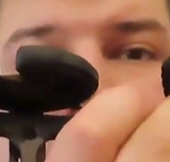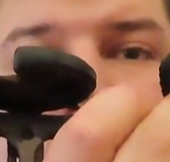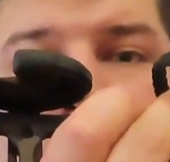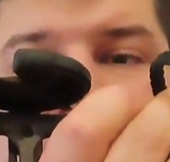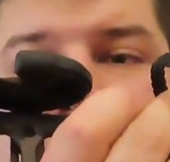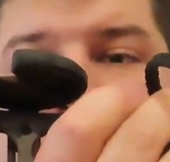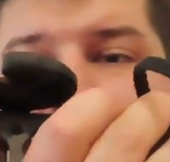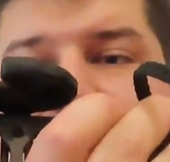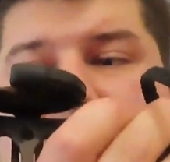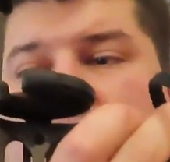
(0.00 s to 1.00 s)

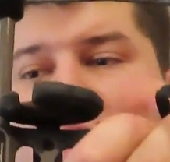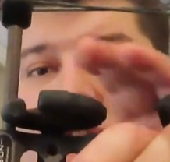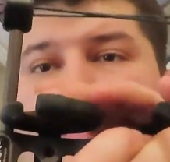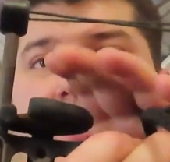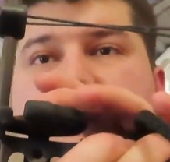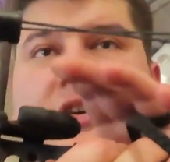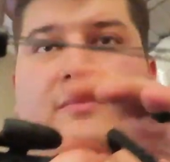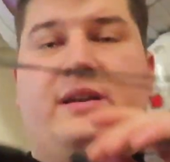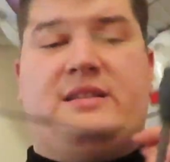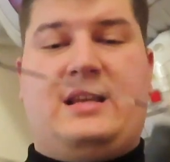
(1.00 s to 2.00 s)
multi-pin sight, the whisker
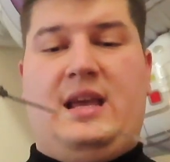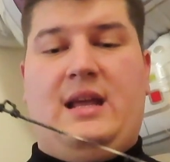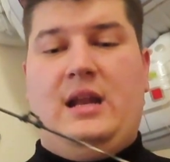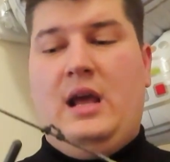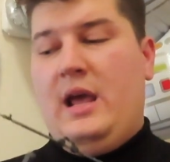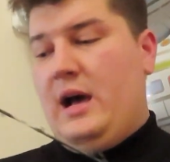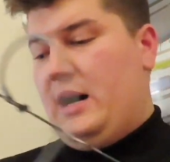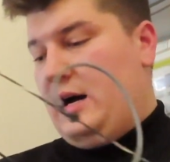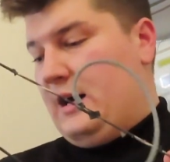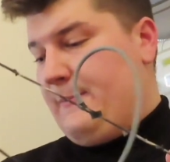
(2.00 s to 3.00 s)
biscuit,
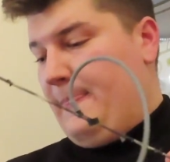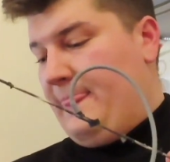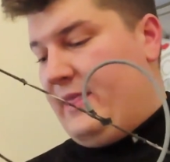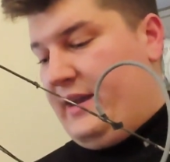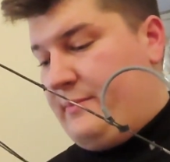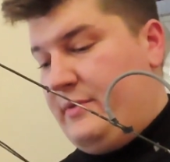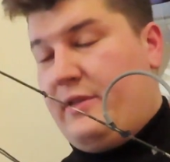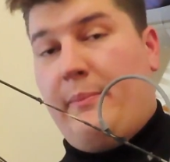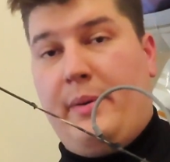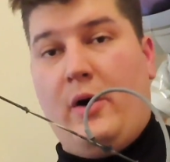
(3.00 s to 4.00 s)

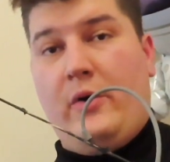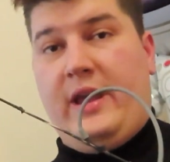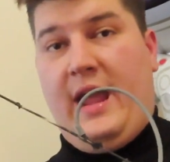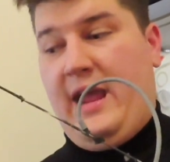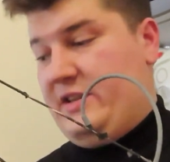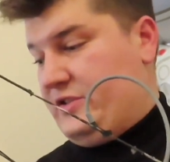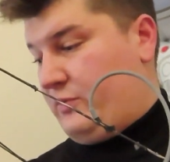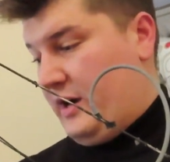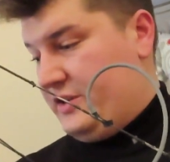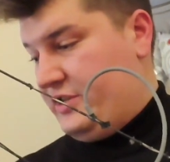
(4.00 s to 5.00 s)
the bow case,
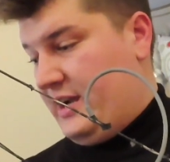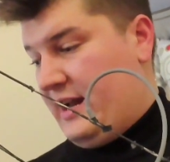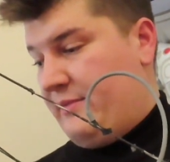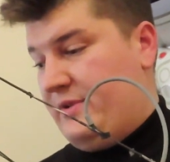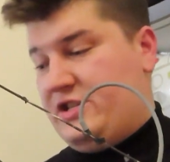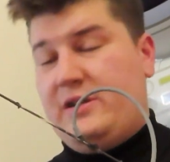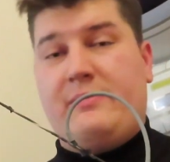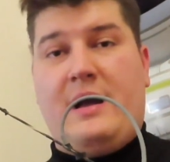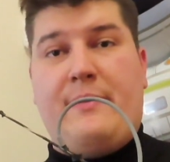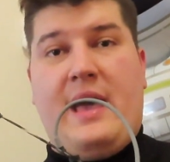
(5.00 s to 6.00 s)
right? She got a Mission
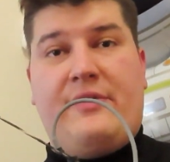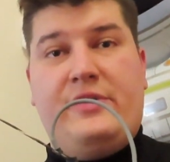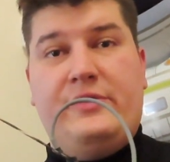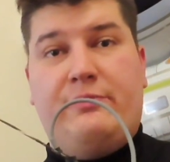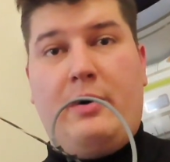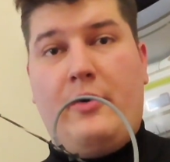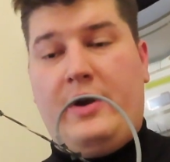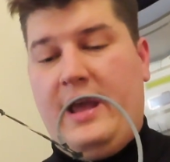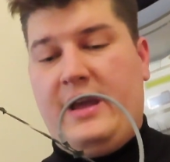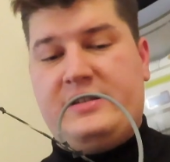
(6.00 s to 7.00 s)
by Matthews bow
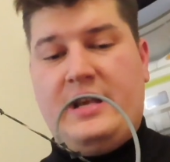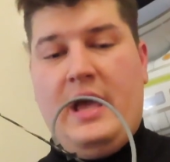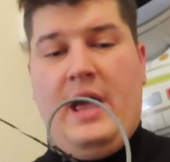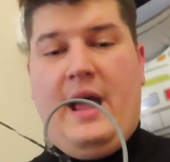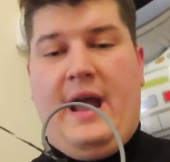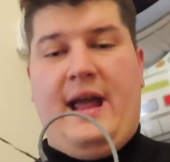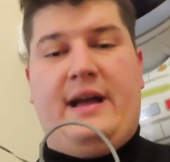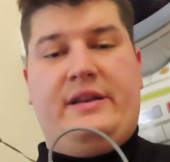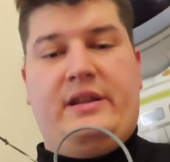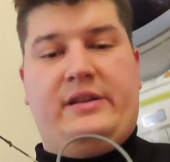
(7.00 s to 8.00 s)
case,
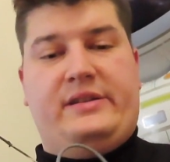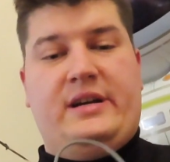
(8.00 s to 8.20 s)
and